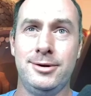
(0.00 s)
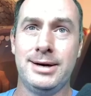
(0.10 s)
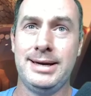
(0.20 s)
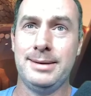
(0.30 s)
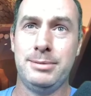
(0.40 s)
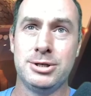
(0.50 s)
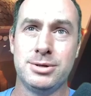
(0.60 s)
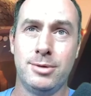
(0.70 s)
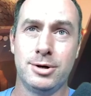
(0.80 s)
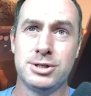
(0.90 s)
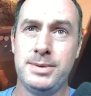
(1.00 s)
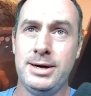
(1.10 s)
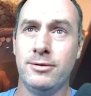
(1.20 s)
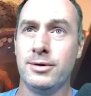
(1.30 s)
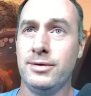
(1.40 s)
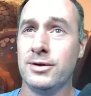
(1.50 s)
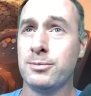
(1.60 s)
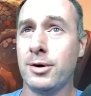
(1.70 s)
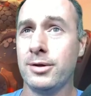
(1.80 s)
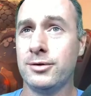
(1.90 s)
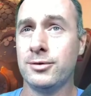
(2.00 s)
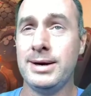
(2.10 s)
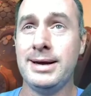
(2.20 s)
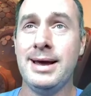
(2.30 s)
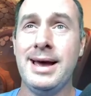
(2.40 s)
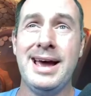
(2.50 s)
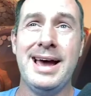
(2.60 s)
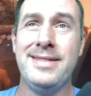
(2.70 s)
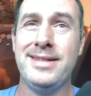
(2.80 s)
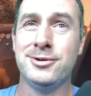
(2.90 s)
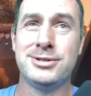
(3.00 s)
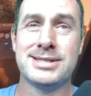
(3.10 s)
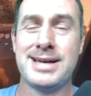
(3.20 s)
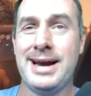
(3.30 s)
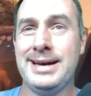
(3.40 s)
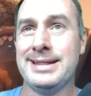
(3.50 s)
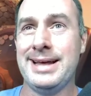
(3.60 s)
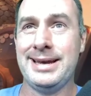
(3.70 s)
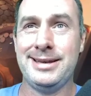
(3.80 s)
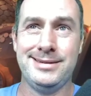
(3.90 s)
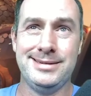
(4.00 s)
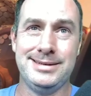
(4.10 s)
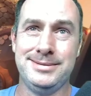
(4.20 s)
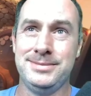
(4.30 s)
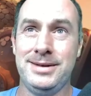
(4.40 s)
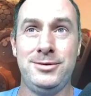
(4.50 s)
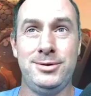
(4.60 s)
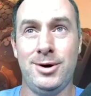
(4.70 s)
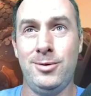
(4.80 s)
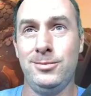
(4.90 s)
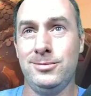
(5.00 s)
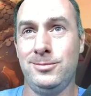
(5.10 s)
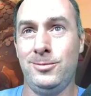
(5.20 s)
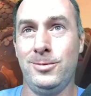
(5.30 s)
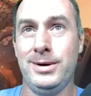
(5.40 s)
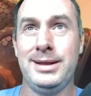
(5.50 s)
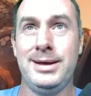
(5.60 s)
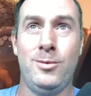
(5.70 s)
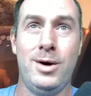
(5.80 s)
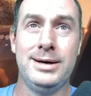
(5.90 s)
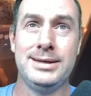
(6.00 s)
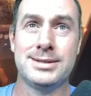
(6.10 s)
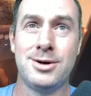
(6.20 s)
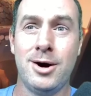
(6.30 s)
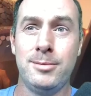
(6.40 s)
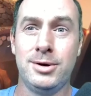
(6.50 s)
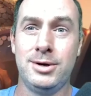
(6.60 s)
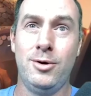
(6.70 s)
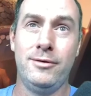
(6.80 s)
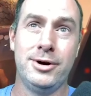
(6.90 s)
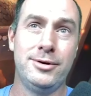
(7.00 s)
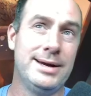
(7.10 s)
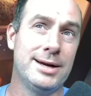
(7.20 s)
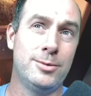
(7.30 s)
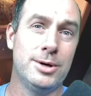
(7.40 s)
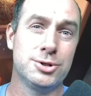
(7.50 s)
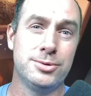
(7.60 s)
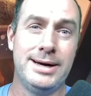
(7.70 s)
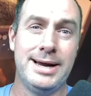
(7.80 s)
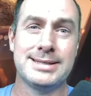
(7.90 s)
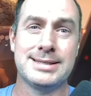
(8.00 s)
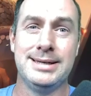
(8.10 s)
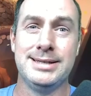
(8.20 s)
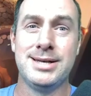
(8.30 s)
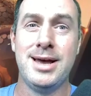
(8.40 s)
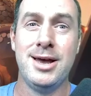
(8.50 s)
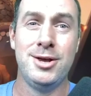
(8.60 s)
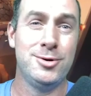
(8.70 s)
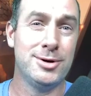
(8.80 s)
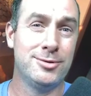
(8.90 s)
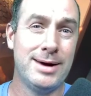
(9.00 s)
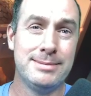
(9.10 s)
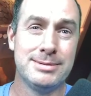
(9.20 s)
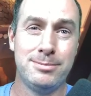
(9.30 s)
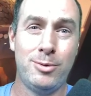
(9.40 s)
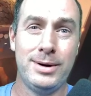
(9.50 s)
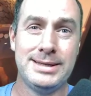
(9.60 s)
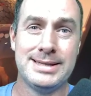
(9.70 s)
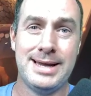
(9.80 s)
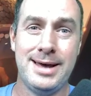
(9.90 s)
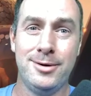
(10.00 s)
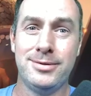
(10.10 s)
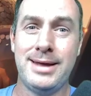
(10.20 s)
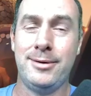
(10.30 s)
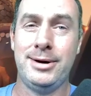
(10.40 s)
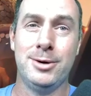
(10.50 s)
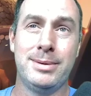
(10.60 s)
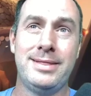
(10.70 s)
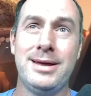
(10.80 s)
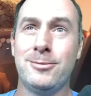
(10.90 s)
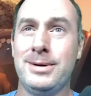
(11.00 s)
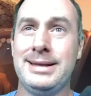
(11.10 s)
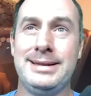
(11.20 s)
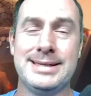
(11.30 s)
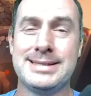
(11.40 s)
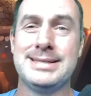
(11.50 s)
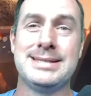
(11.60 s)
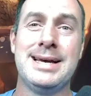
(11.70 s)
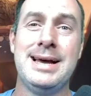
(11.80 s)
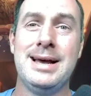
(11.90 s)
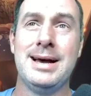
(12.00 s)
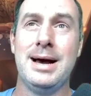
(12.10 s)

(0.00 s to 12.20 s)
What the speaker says: and you're going to get a bunch of march speed over in this part of the tree. And then you're just kind of like, if you don't really want disarm, you can go over here and get Equestrian Excellence. You could grab some points and health down here. But I think really this is